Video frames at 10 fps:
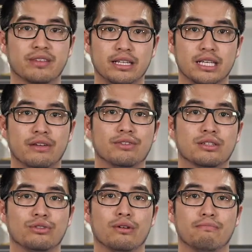and you give it
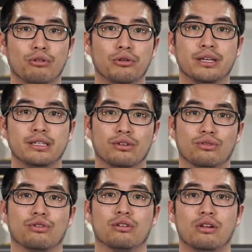to your employees
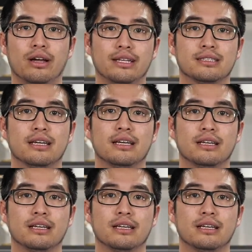or clients,